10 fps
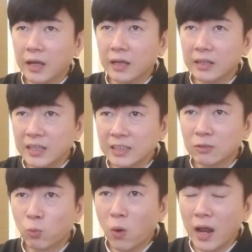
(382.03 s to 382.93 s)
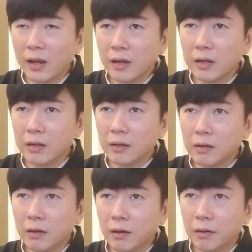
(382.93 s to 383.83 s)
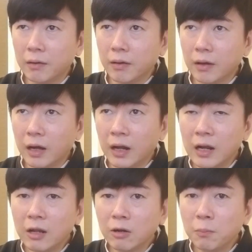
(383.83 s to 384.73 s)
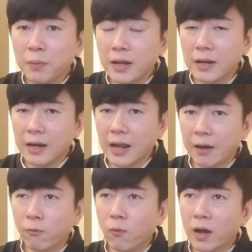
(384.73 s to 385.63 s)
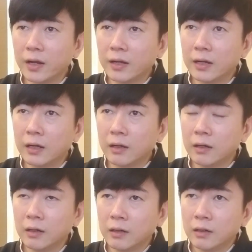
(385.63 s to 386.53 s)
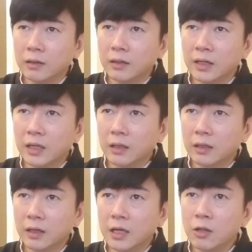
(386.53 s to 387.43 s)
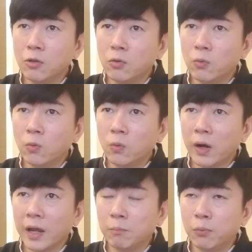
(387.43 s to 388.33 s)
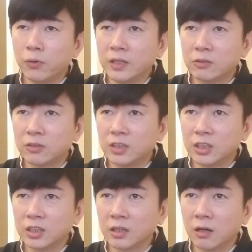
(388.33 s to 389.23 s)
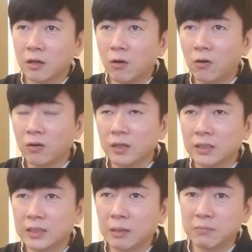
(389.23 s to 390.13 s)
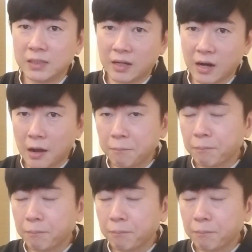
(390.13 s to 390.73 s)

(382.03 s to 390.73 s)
This is what a little bit like what the Hindu and Buddhist tradition called the samsara.